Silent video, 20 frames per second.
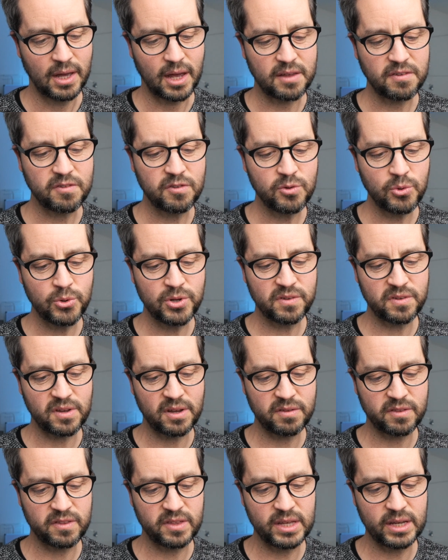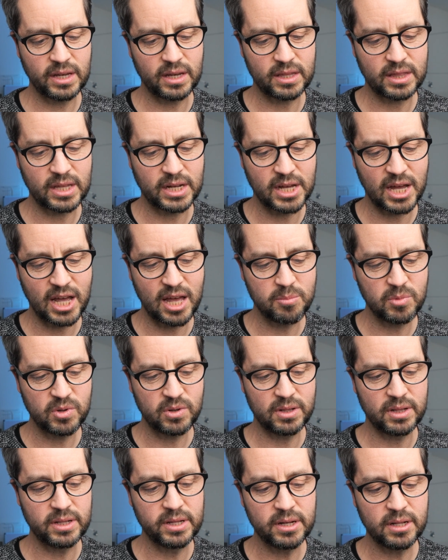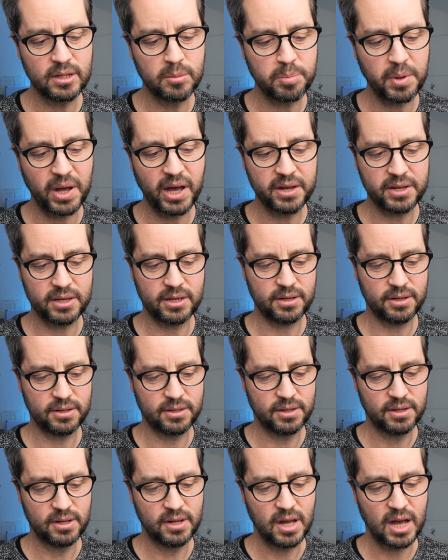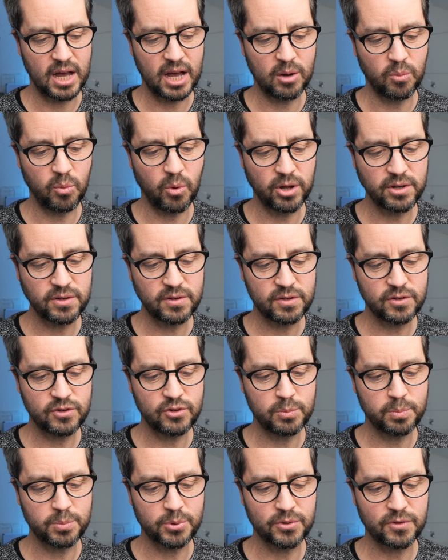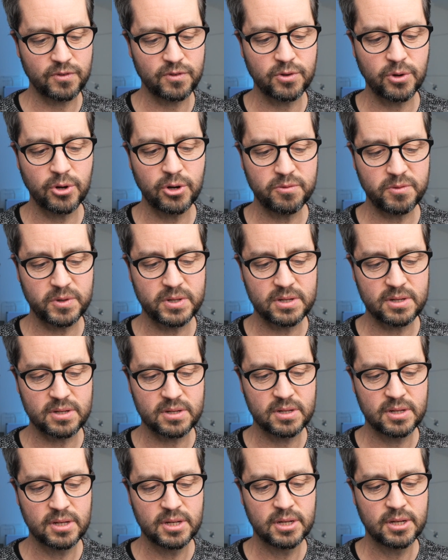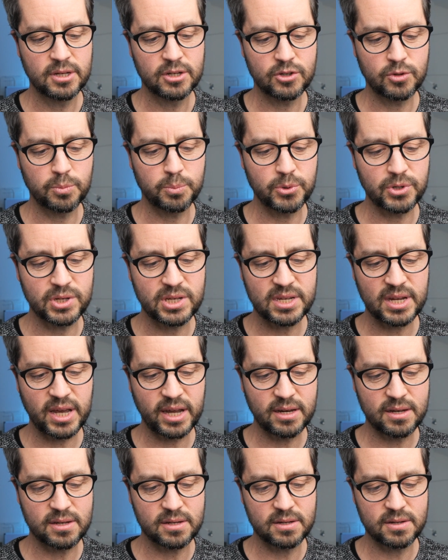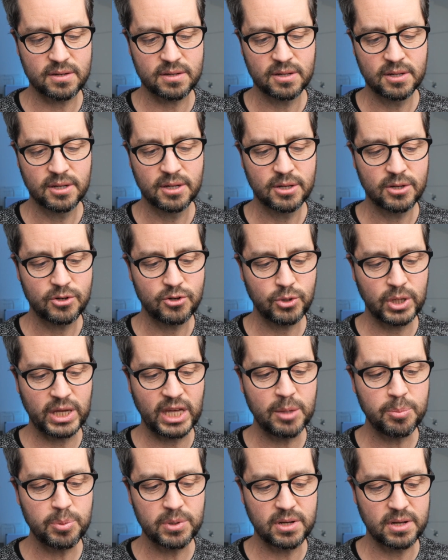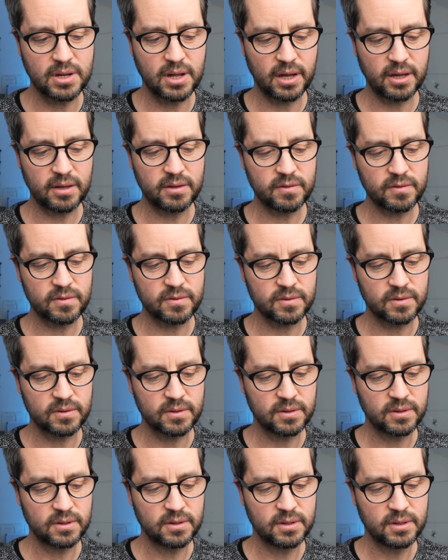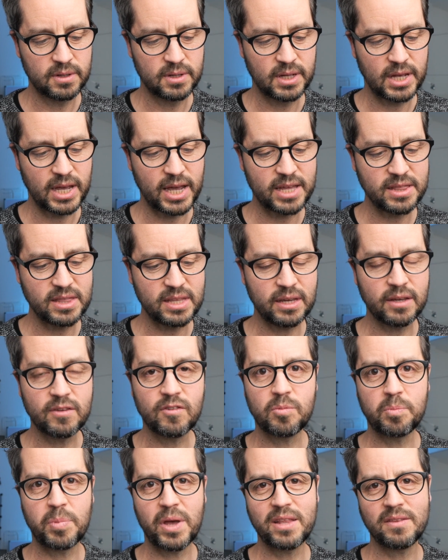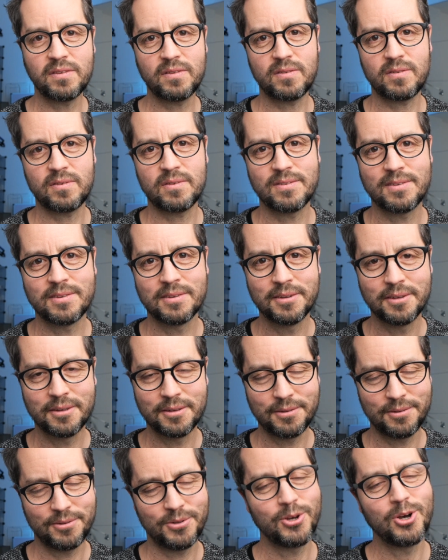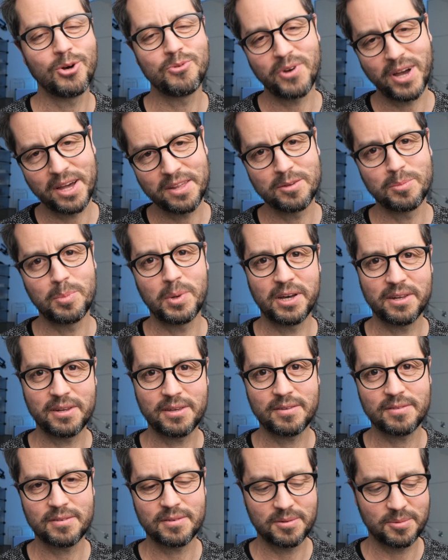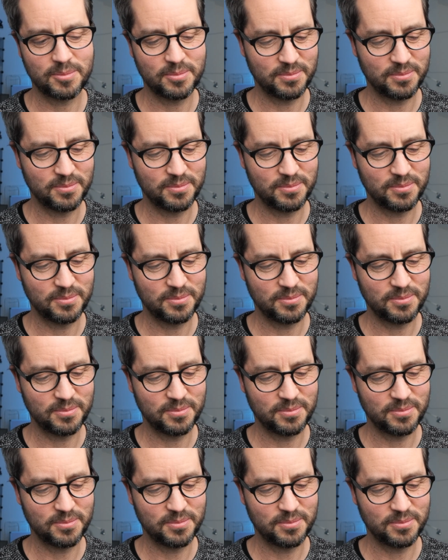As soon as I think that I'm a little body, I want to preserve it, to protect it, to keep it nice at the expense of other bodies.